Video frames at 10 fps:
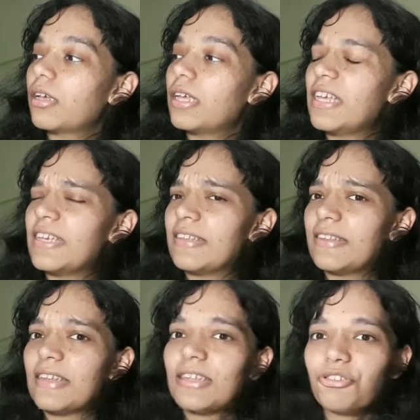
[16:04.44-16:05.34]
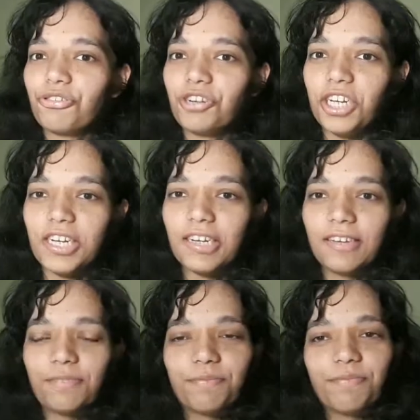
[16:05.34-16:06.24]
easy to read.
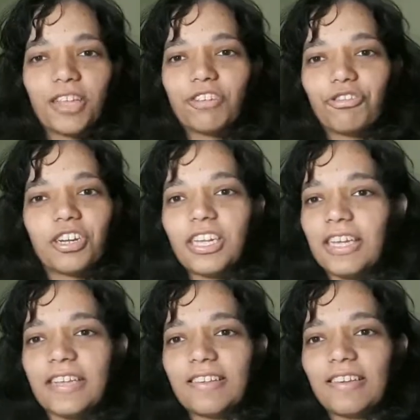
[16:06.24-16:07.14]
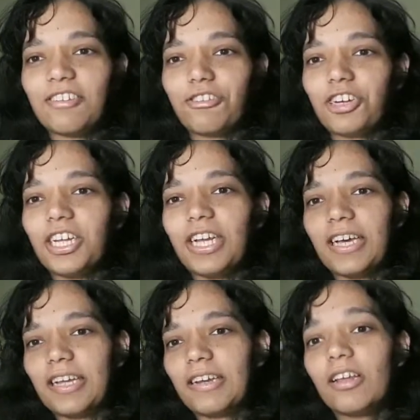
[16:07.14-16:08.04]
It's really easy to read
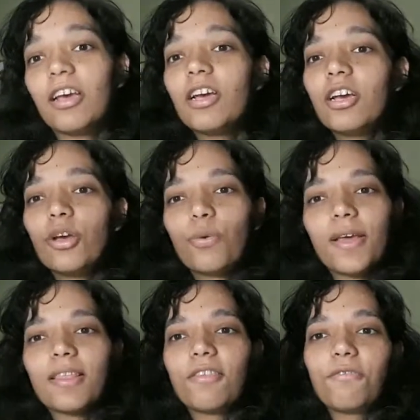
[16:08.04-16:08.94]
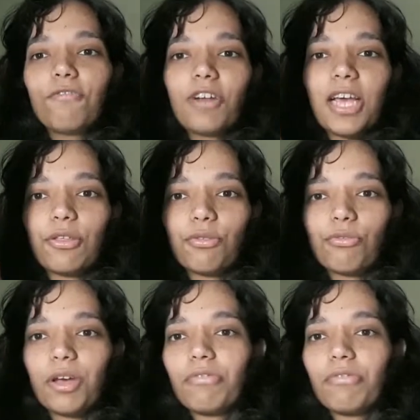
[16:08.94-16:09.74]
and quick to fly through.